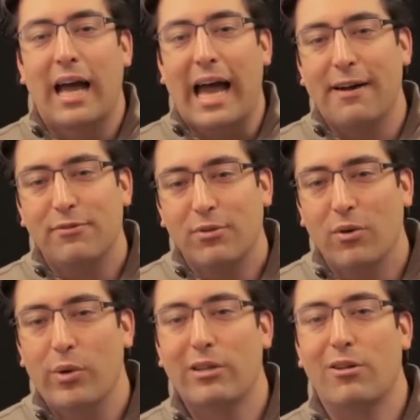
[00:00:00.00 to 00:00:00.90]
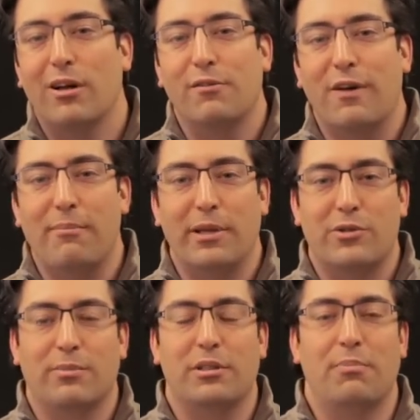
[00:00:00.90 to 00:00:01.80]
After a week-long family
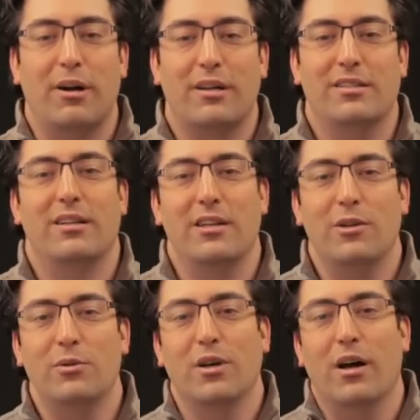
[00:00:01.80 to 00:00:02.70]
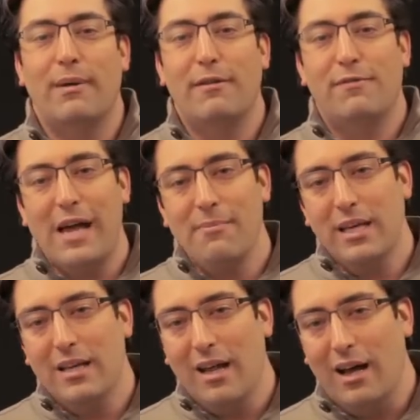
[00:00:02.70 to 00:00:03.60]
trip to Park City, Utah, my
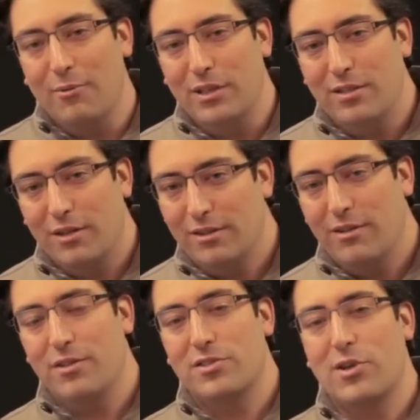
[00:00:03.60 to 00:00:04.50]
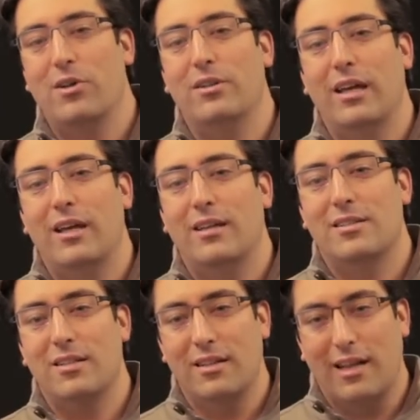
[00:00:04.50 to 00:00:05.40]
family and I returned to the Salt Lake
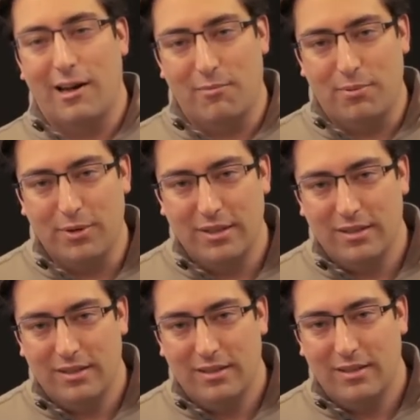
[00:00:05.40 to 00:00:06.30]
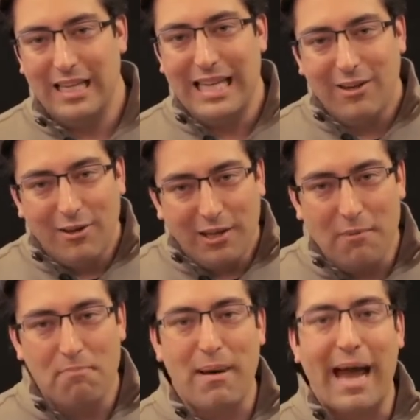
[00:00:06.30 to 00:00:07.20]
City airport, eager to
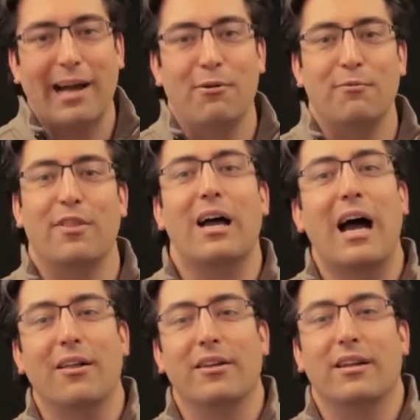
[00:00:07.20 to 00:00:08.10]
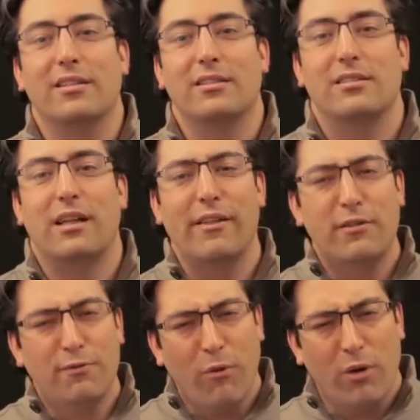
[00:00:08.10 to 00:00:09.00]
get back home for the holidays. Now that's
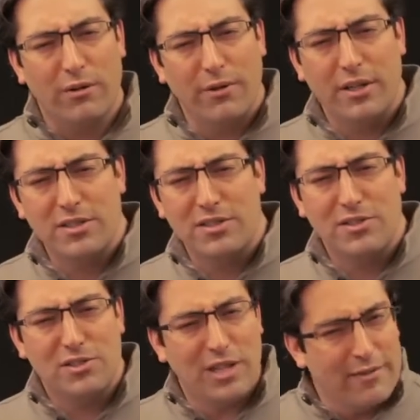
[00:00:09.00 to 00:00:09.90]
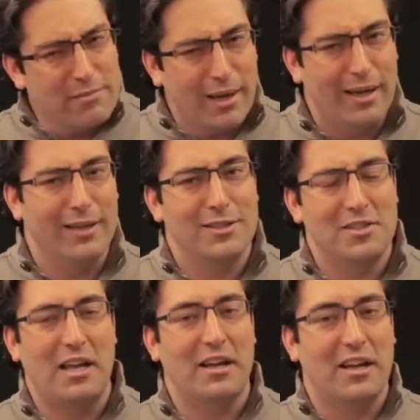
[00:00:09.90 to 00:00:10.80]
4 of us, 7 bags,
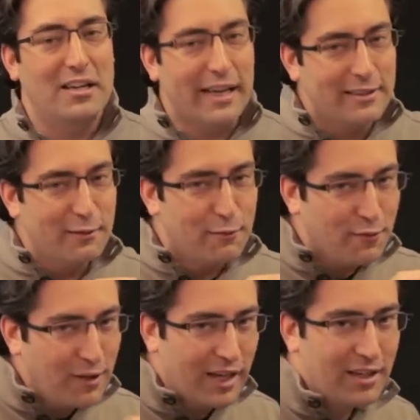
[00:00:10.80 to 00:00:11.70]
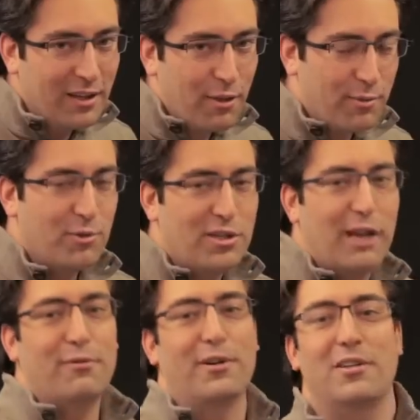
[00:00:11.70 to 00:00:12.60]
and a connecting flight through
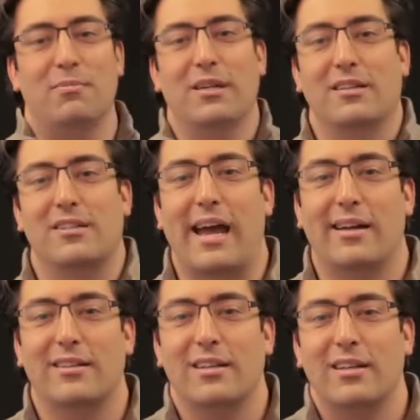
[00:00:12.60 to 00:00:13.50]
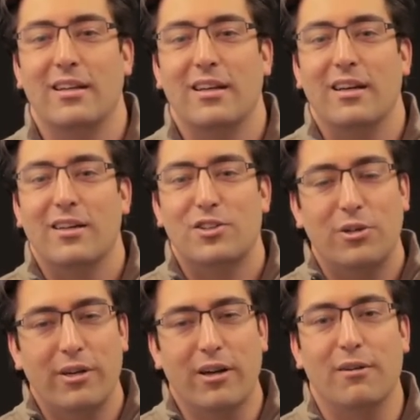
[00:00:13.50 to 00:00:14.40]
Denver to be exact.
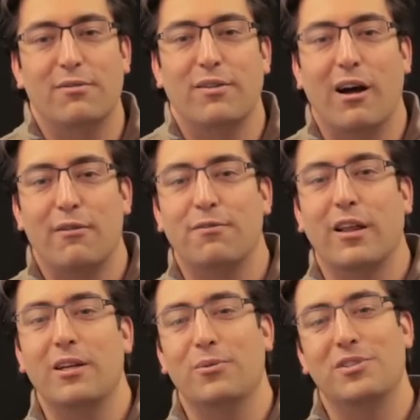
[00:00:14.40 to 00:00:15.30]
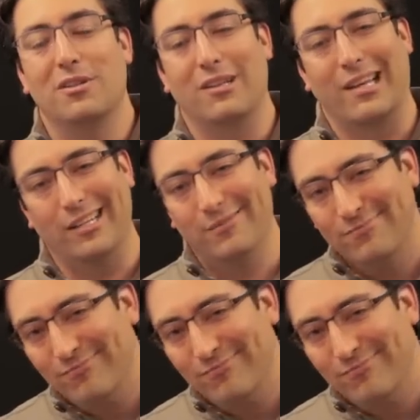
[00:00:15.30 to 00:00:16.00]
Sure enough, our flight was delayed.